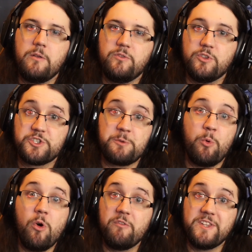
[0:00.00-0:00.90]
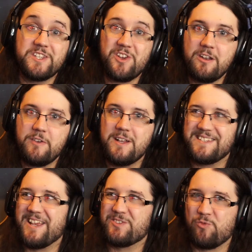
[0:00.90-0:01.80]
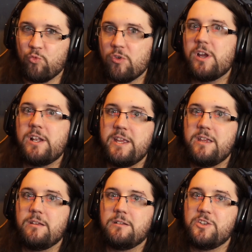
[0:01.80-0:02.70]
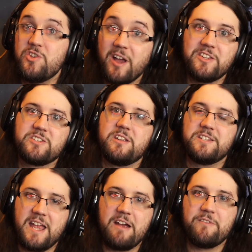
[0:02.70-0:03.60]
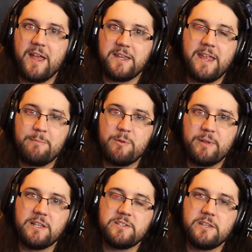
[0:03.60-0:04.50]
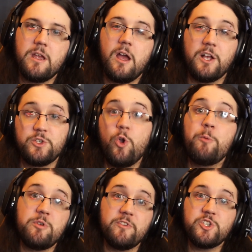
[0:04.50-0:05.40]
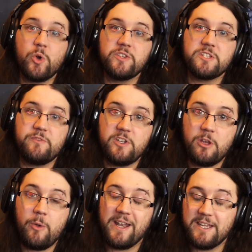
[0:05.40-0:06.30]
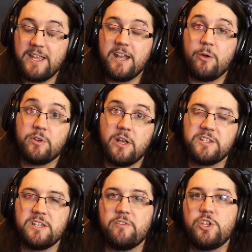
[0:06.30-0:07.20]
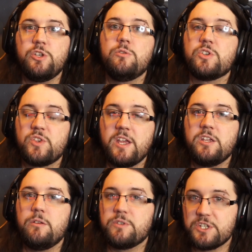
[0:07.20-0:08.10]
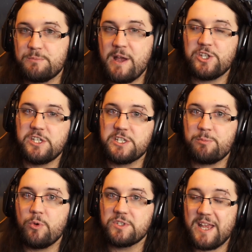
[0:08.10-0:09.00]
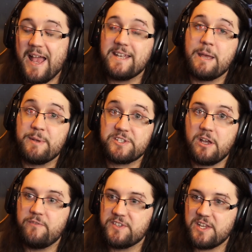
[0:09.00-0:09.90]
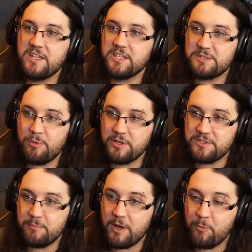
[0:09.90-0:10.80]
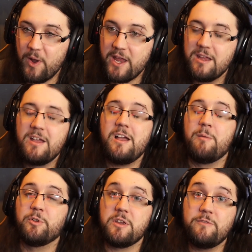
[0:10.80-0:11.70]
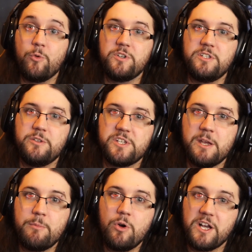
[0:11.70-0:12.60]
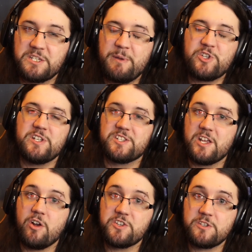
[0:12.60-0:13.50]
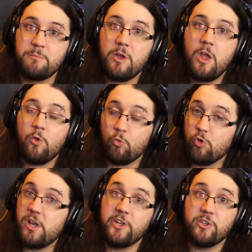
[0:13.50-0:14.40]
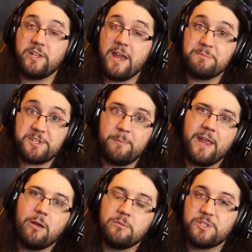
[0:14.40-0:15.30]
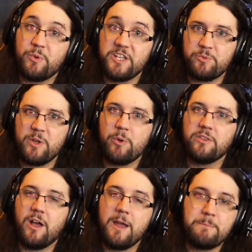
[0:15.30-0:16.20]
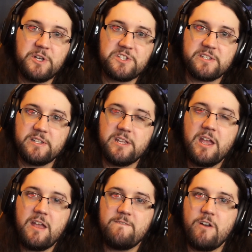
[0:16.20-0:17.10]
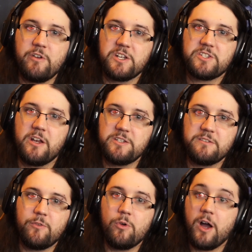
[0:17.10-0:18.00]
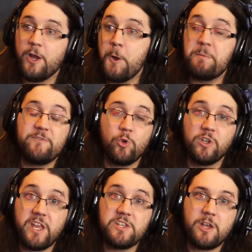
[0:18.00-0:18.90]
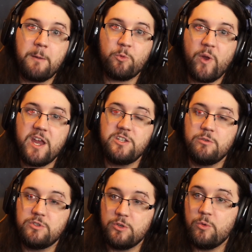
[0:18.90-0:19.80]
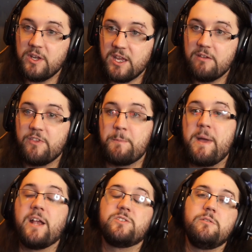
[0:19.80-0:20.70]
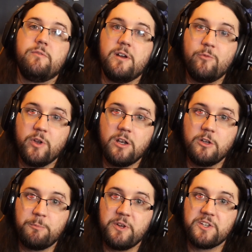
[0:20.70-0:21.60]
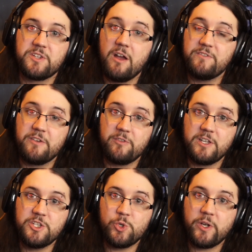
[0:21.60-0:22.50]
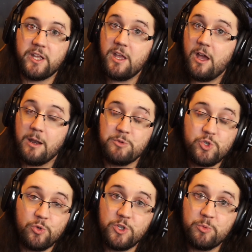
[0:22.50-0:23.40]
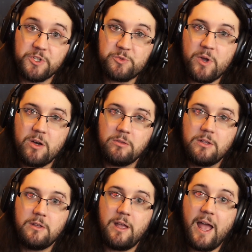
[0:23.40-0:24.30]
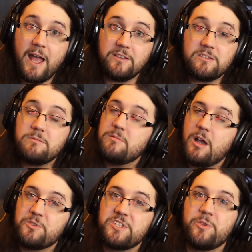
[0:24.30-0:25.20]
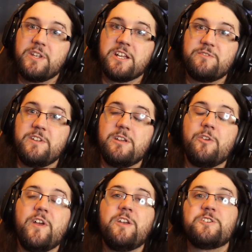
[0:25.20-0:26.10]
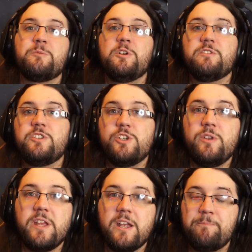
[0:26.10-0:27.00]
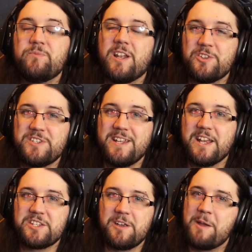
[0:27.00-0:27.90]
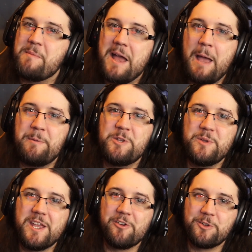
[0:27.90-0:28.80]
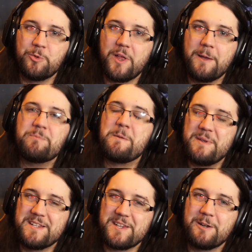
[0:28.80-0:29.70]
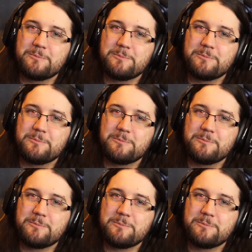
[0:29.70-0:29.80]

the support for these kind of hertz. It's really nice to have that capability. I do hope you've enjoyed this video, and again, I would like to give a huge thank you to Smash Esports and MSI for sending this monitor my way. I'm looking forward to using it more, especially as there are some really good games coming out in 2021 that I am personally very excited for. I hope if you're looking to upgrade, you do give the Mag251 a look, because I've definitely enjoyed it, and I'm sure you would as well. And I'll see you in the next video. Thank you so much for tuning in, and I'll see you next time. Happy New Year and all that. Peace out.